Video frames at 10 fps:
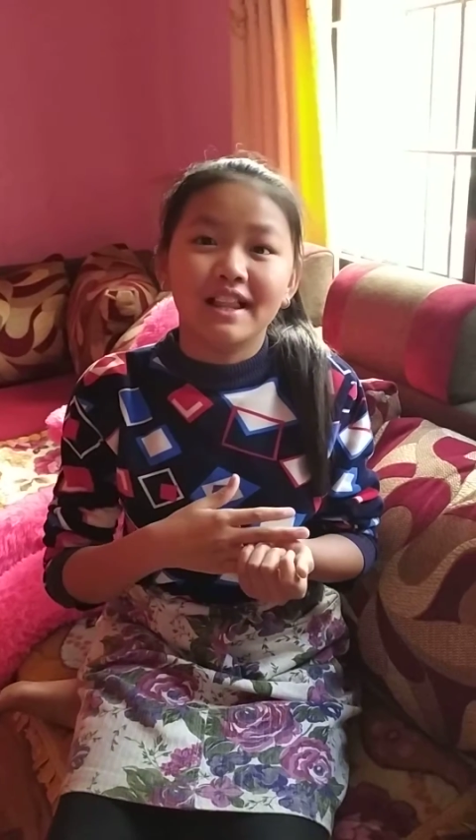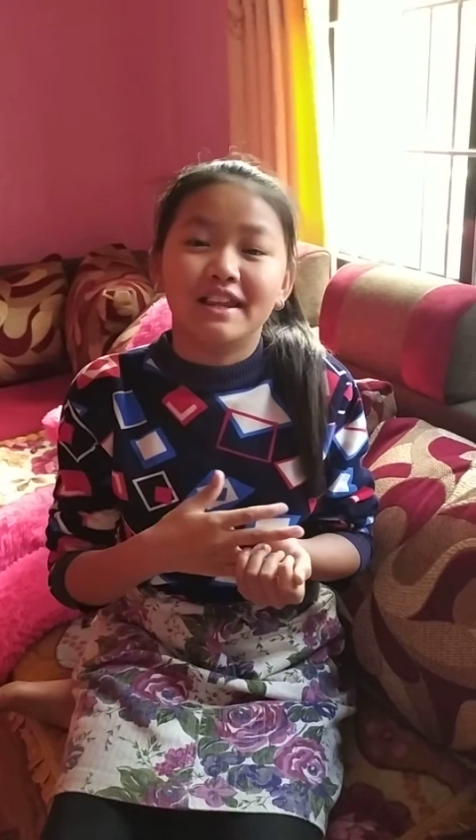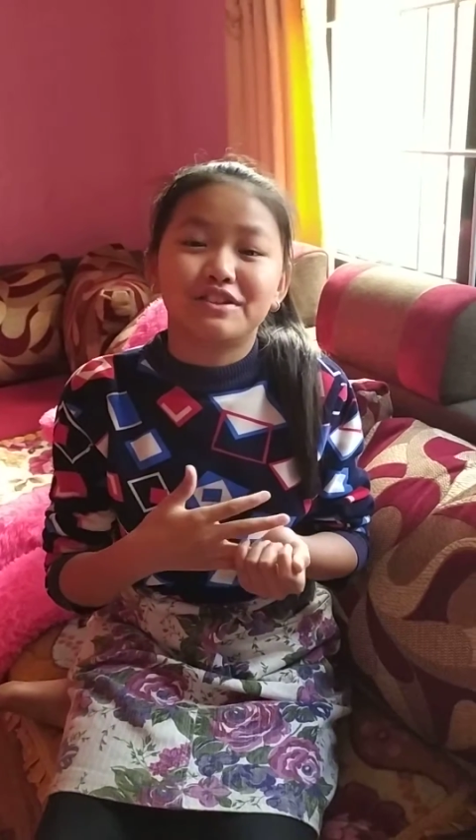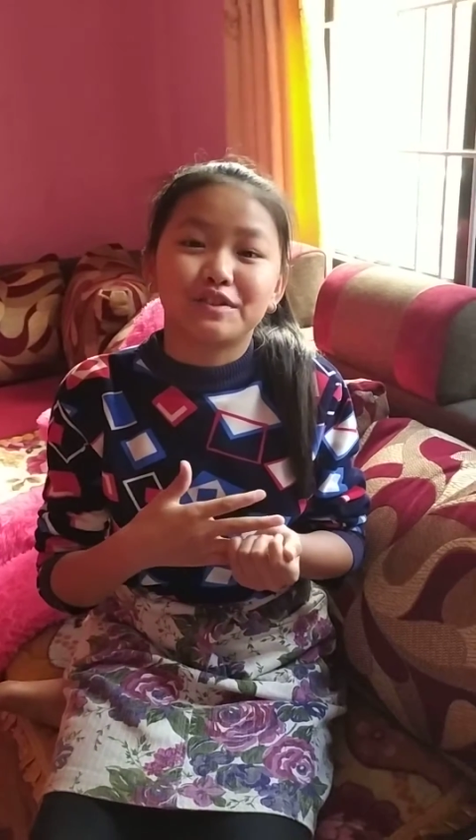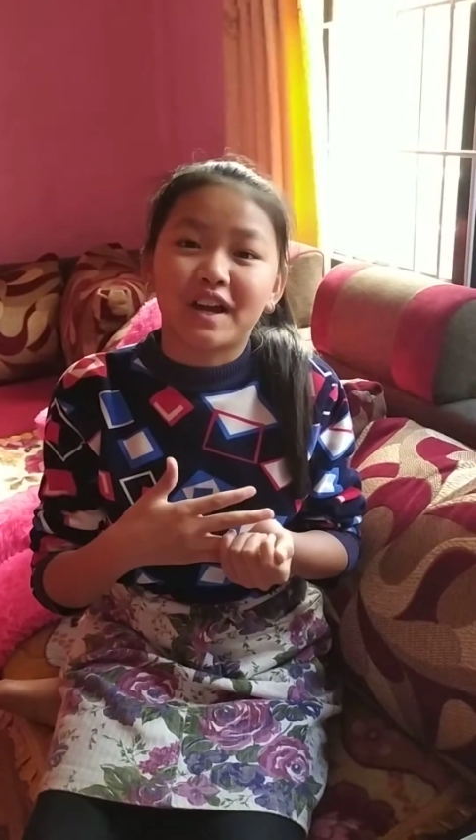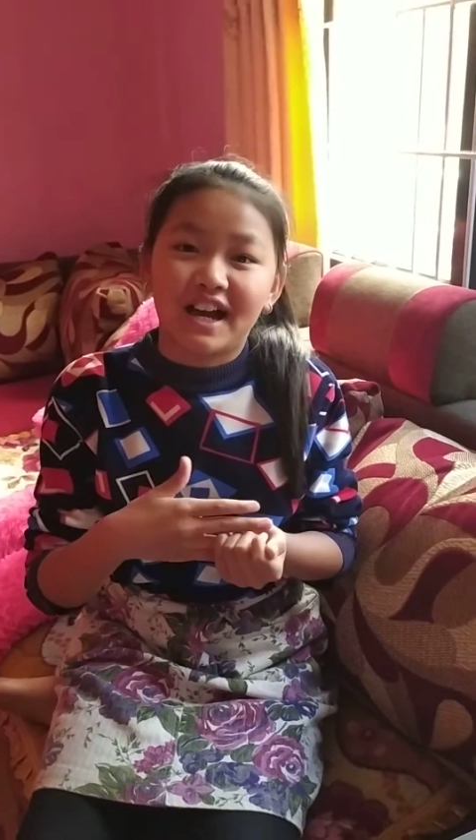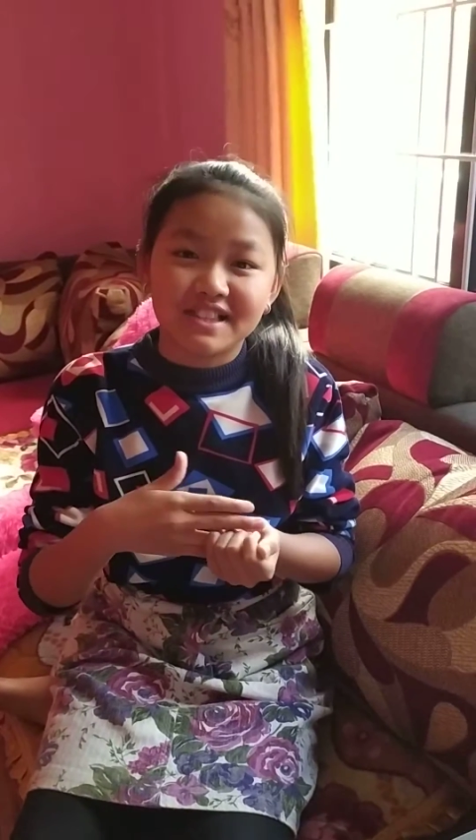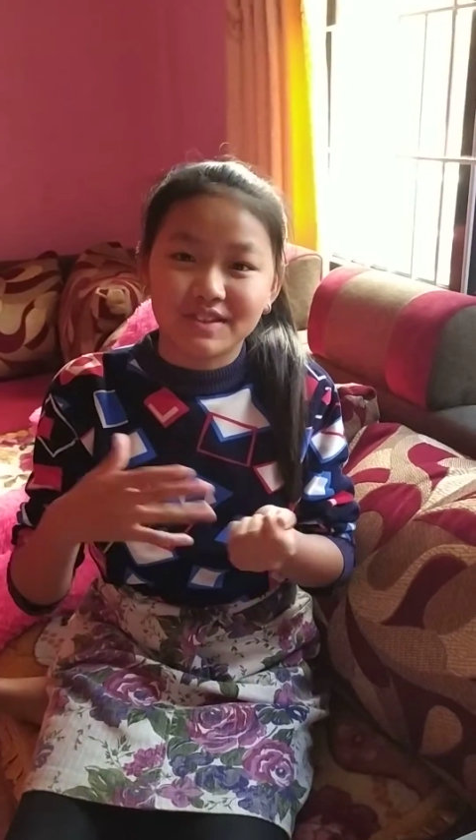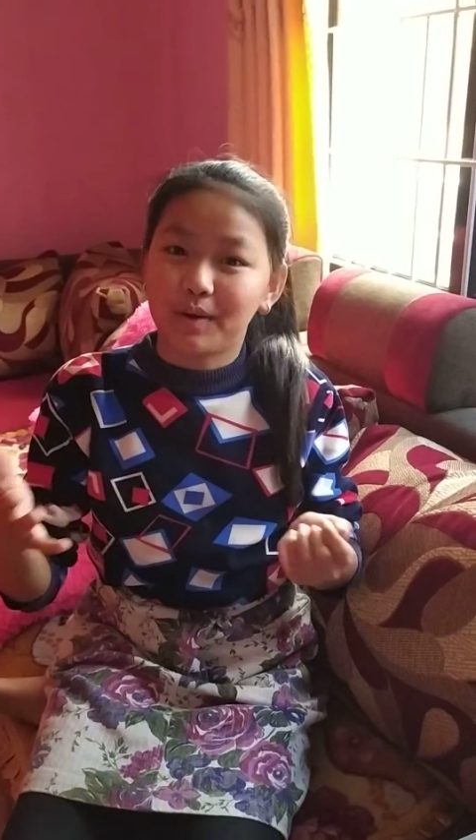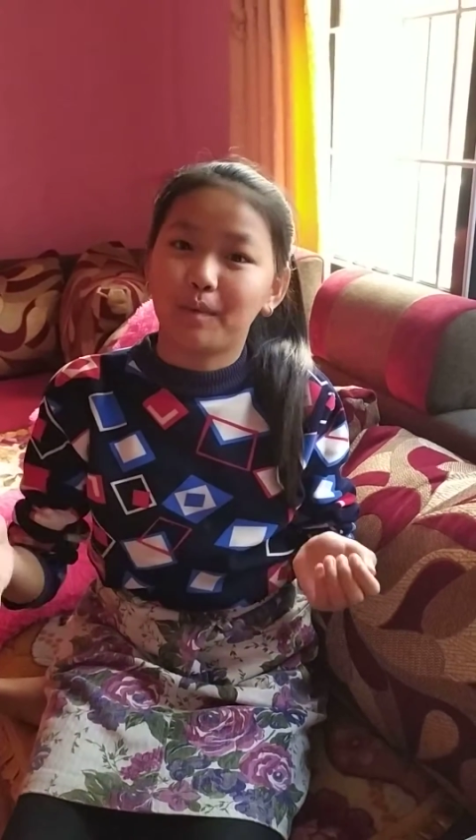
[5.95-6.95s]
let you
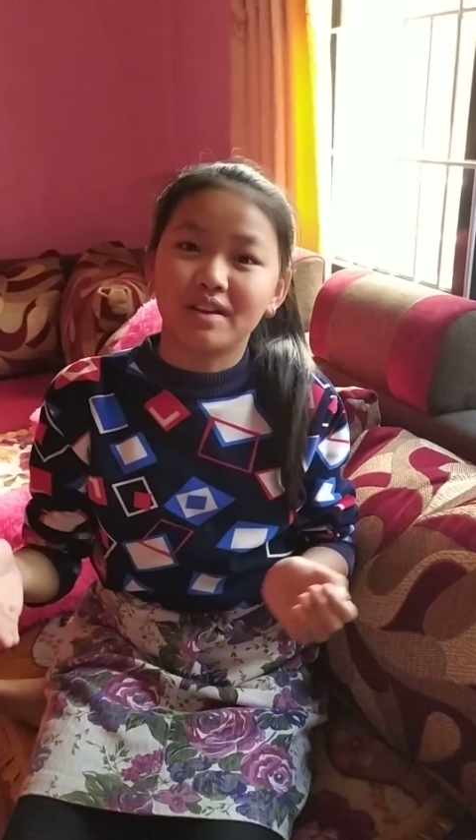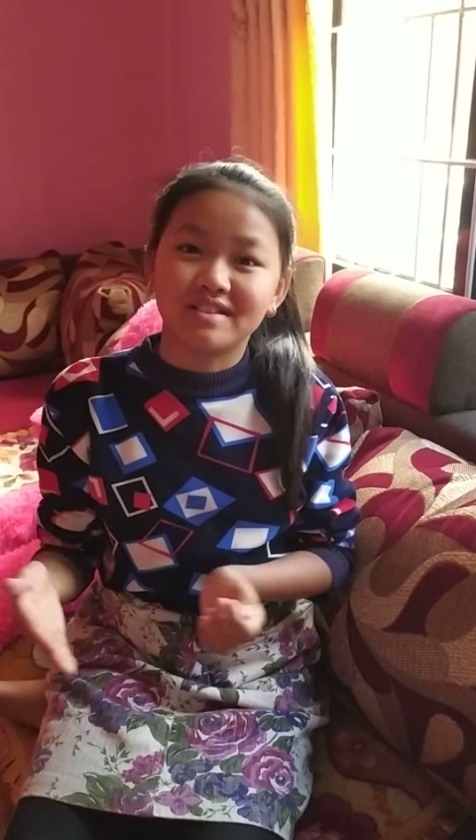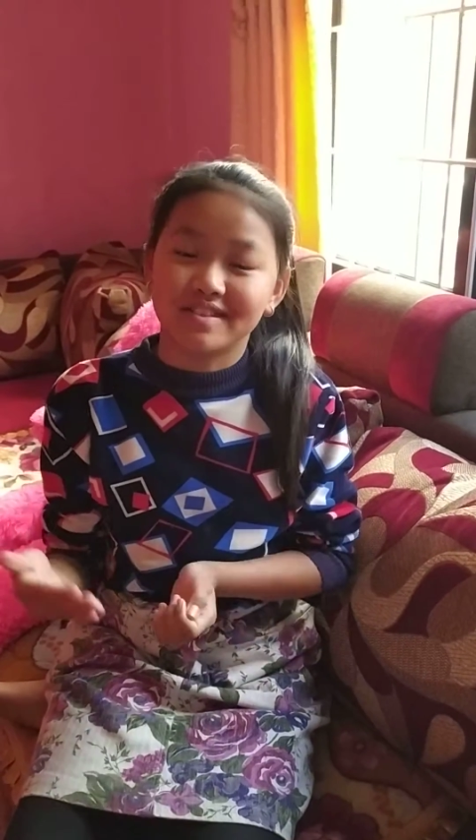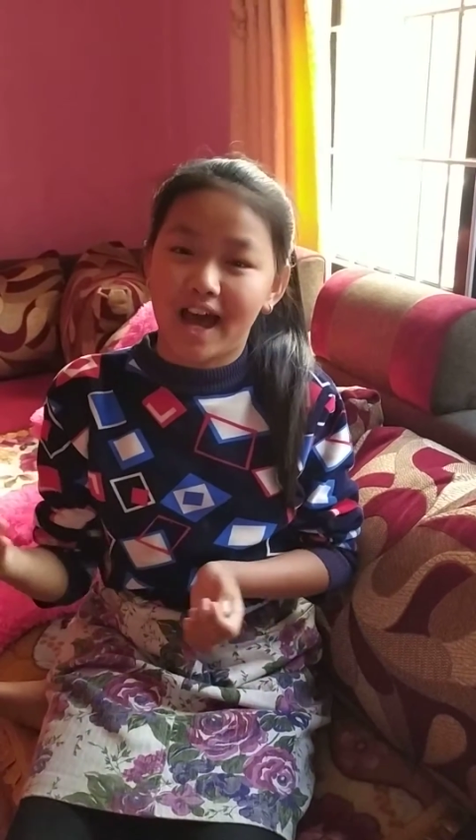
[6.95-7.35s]
guys know what is